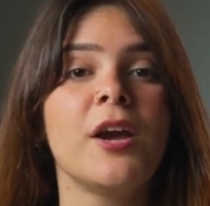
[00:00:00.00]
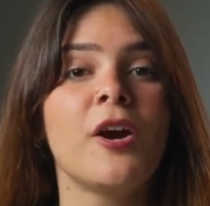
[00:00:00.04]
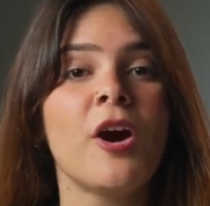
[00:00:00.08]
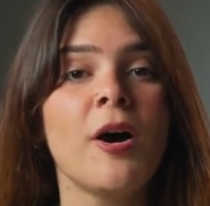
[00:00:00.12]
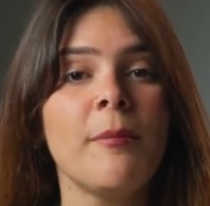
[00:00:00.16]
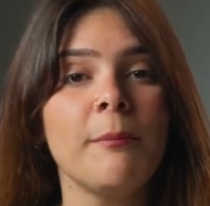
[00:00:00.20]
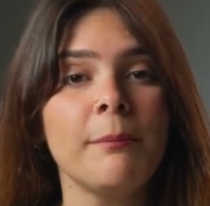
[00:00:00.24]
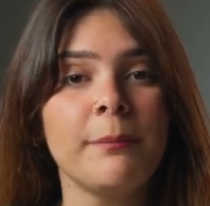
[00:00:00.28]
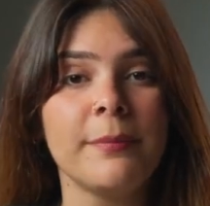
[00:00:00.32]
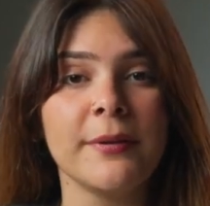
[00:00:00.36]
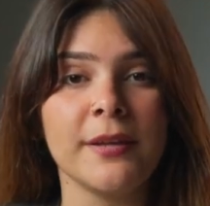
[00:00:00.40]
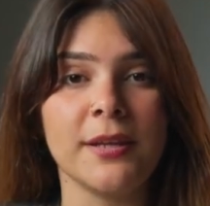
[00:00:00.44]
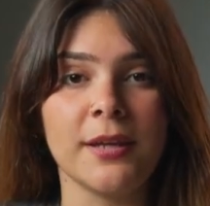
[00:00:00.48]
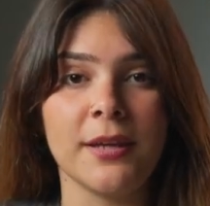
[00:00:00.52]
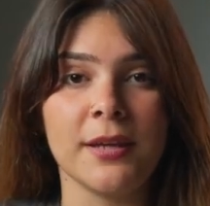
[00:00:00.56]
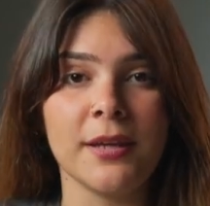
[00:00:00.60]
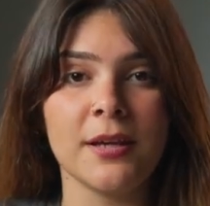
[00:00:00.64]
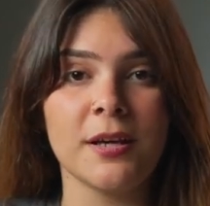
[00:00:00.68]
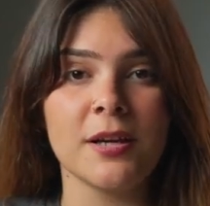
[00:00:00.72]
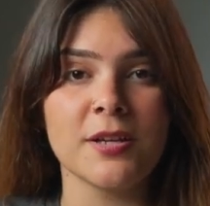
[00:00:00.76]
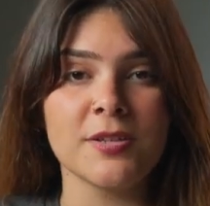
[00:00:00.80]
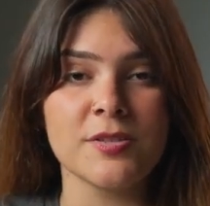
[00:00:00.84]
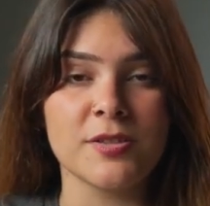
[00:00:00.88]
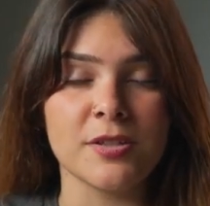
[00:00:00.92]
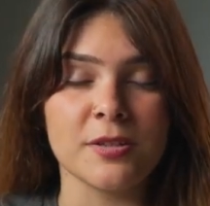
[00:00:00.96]
company
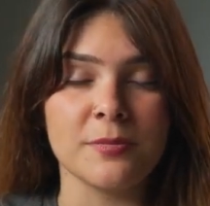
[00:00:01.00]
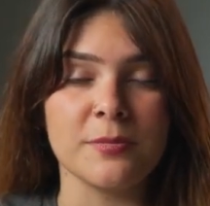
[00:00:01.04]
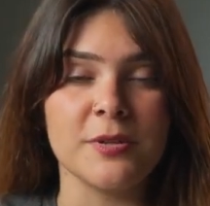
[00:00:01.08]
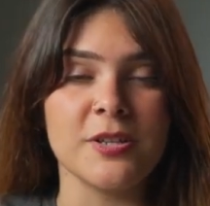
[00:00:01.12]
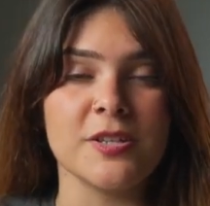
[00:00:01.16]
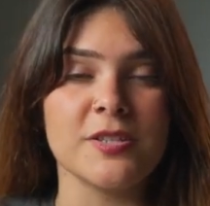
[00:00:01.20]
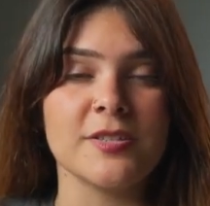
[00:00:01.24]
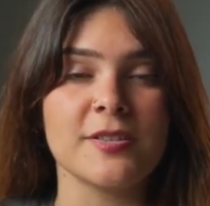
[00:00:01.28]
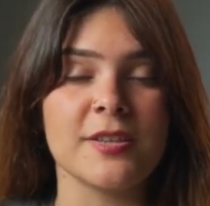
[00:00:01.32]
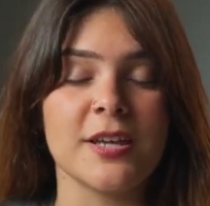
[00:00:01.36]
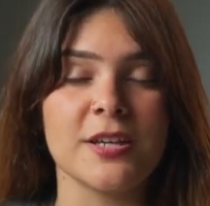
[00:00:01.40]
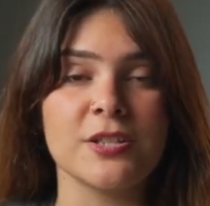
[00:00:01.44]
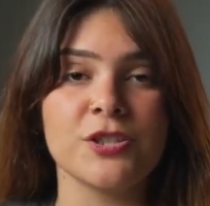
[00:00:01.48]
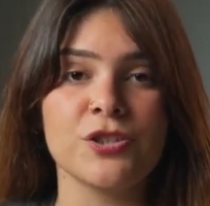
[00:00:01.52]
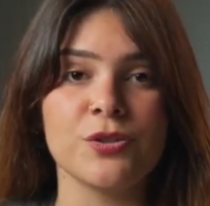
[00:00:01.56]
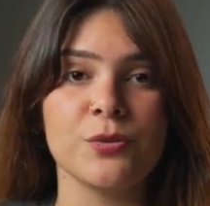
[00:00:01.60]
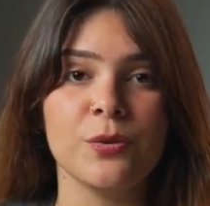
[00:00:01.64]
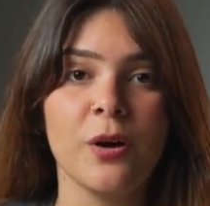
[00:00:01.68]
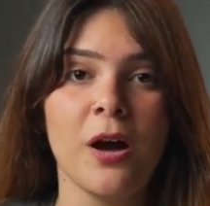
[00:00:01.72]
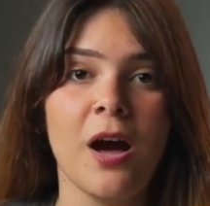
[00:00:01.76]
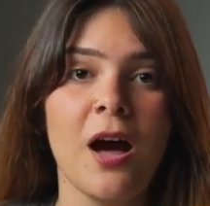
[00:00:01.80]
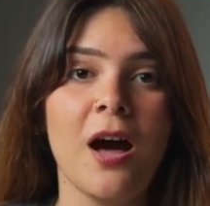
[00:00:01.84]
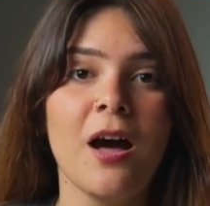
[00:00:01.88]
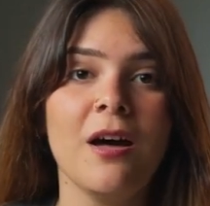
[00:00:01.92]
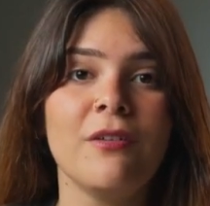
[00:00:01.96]
customers that you
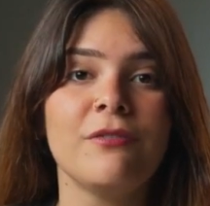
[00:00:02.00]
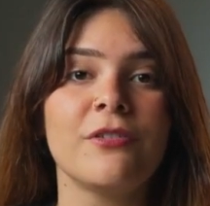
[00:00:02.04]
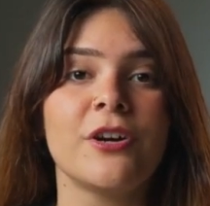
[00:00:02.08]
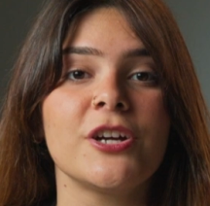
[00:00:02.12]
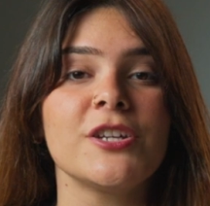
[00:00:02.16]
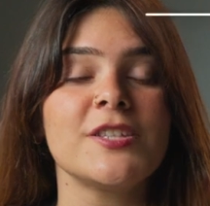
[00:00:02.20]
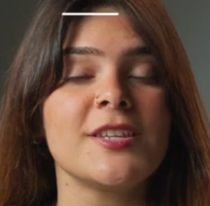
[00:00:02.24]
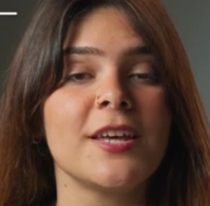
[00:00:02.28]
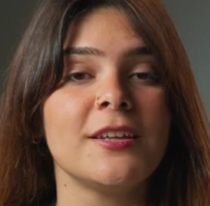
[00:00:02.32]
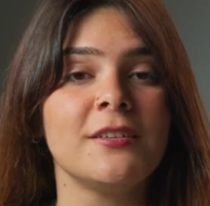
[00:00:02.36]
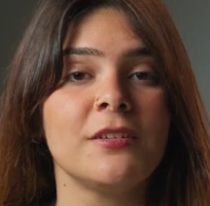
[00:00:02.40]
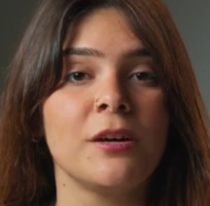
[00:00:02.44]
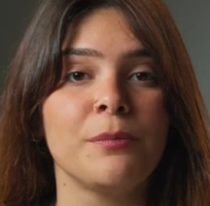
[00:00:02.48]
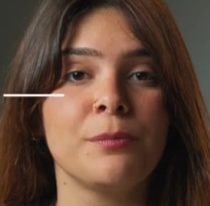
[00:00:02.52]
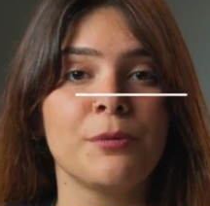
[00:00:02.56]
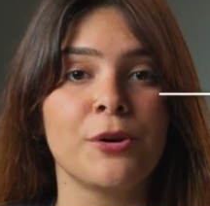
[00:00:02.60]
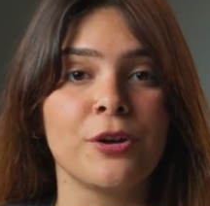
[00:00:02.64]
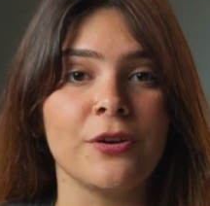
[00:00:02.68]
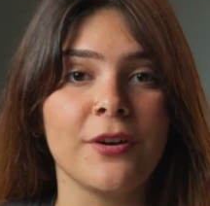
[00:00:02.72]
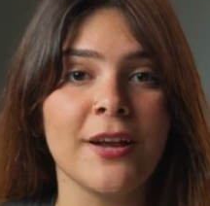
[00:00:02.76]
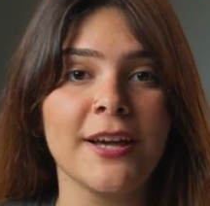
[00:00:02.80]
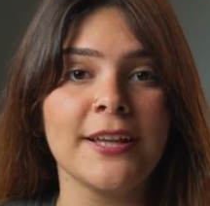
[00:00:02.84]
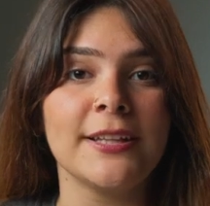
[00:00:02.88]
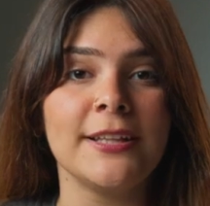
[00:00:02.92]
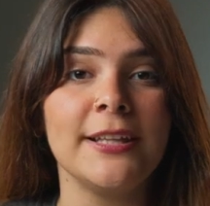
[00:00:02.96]
have are set up
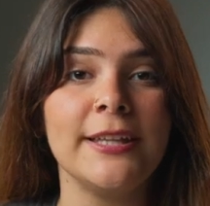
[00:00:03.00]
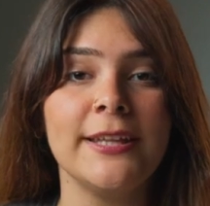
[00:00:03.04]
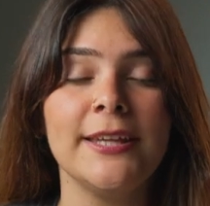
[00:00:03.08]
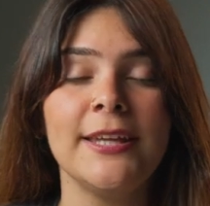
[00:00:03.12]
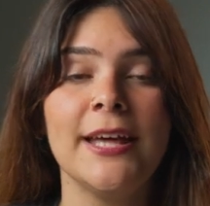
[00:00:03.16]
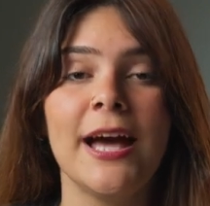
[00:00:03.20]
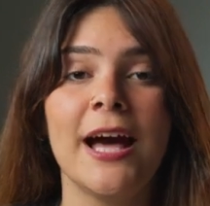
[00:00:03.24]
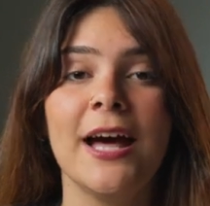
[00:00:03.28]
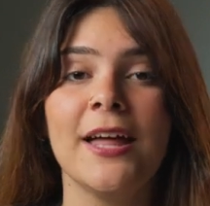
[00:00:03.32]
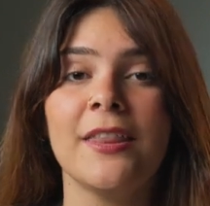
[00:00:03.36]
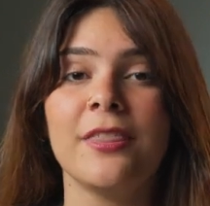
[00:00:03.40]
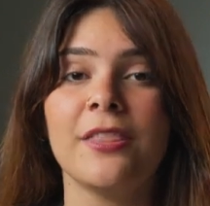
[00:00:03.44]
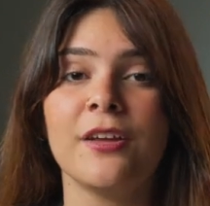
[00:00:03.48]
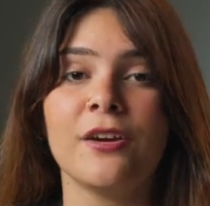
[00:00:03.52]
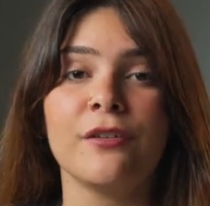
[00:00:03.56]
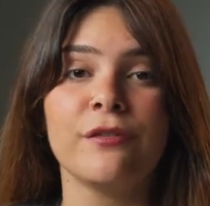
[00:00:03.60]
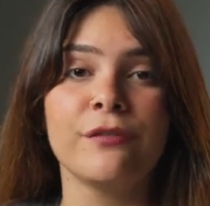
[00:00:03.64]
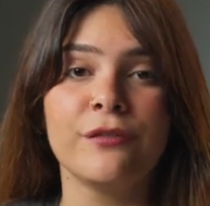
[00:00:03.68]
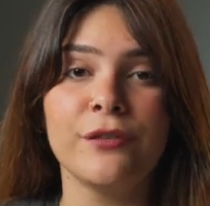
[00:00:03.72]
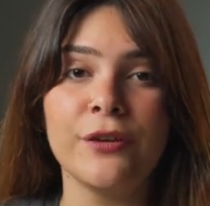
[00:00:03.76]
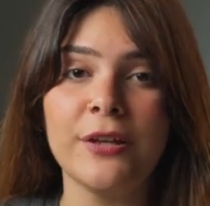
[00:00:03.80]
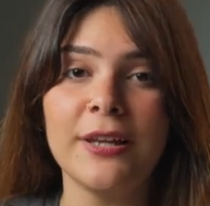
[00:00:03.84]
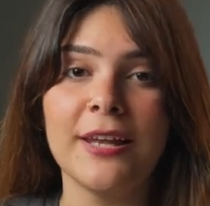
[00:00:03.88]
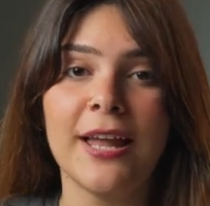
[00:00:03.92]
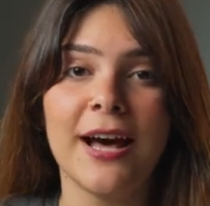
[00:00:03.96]
correctly and their
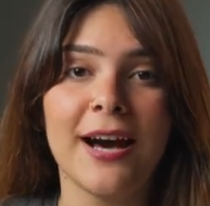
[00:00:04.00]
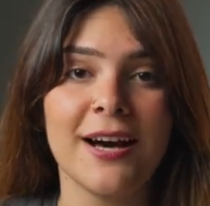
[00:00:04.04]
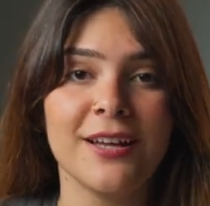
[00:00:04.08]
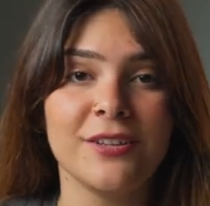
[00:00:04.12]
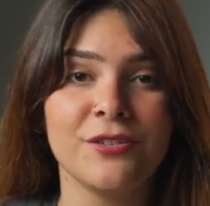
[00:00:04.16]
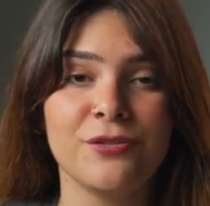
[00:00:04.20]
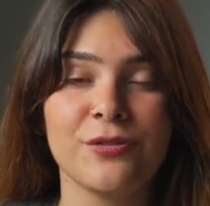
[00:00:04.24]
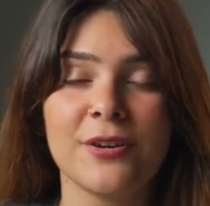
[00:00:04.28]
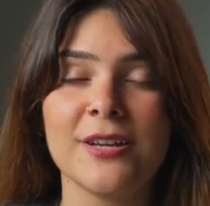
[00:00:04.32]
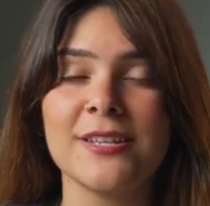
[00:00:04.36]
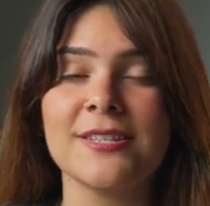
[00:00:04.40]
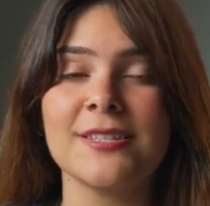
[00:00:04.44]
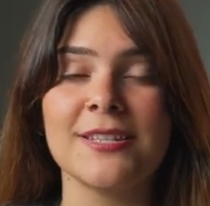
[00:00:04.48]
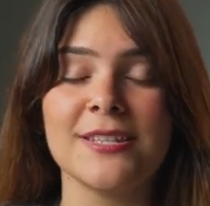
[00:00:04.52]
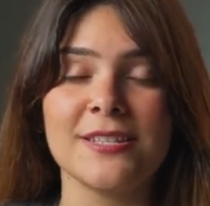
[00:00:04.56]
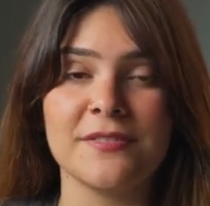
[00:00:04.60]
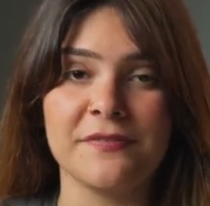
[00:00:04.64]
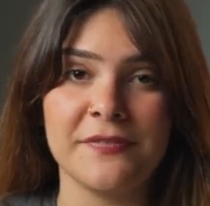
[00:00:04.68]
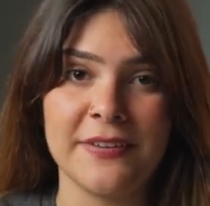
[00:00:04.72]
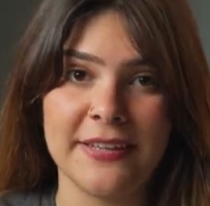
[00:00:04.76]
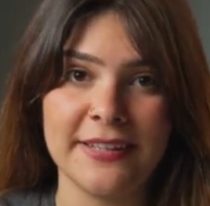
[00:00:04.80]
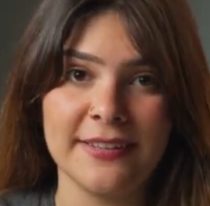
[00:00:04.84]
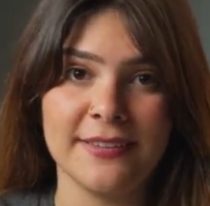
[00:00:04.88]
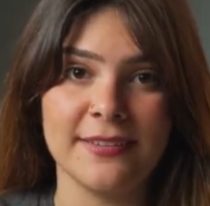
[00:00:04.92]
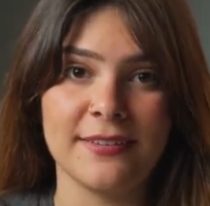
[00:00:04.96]
full address is
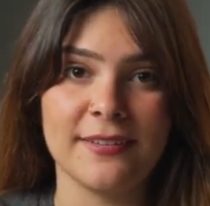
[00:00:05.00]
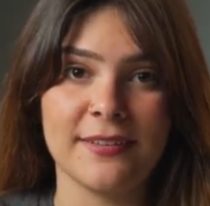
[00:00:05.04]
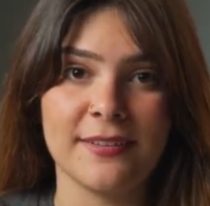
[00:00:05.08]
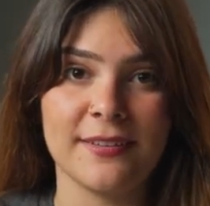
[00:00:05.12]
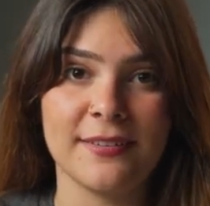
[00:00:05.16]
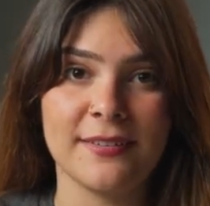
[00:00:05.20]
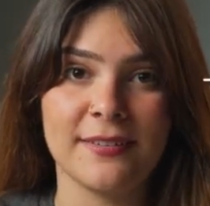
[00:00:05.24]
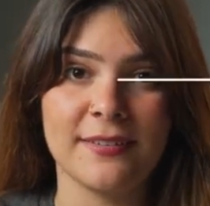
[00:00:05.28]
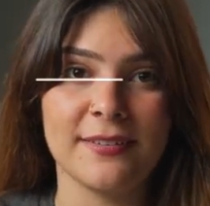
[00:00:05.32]
filled.